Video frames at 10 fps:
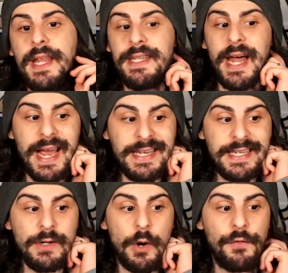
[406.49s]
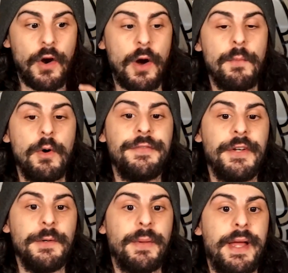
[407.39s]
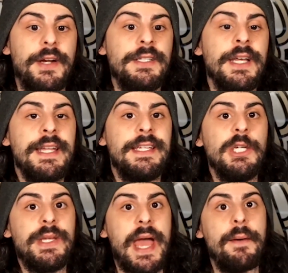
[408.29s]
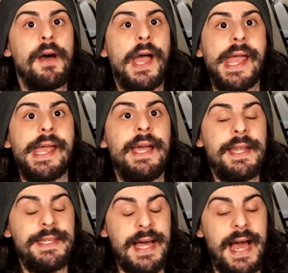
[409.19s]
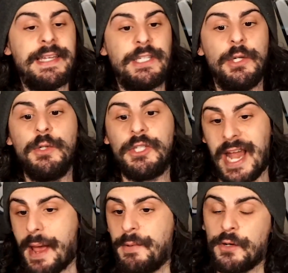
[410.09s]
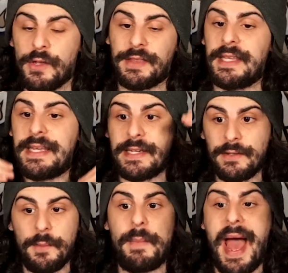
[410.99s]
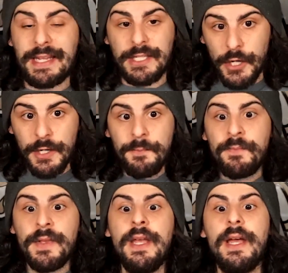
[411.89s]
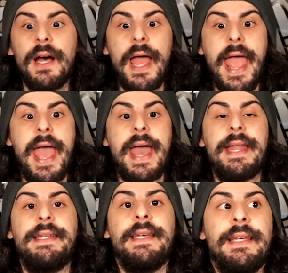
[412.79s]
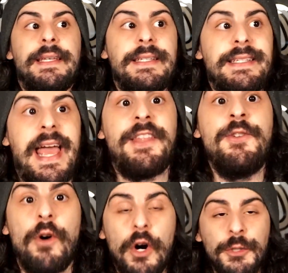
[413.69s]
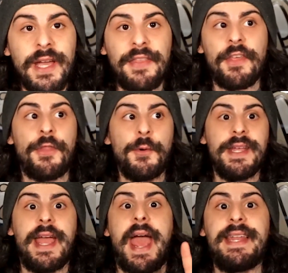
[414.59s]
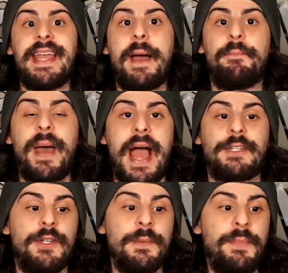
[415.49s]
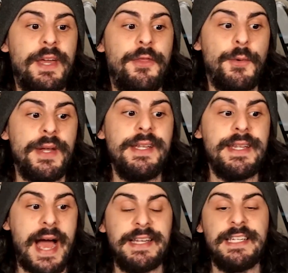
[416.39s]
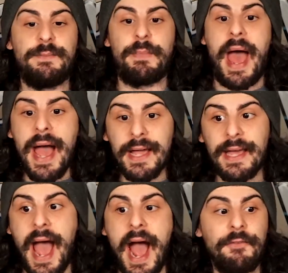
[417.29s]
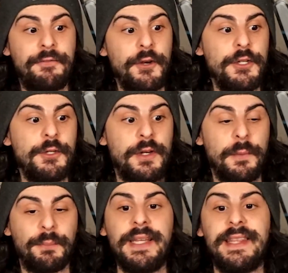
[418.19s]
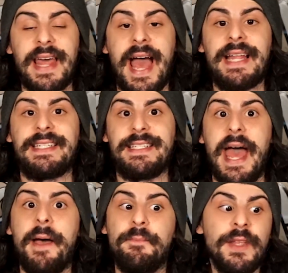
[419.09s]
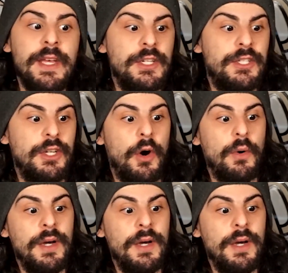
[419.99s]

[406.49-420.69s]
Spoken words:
90 overall most feared players to get a 92 champion or like the master. And you also get the 3 NCAT back. So you can pick 3 90s back after you complete that set. So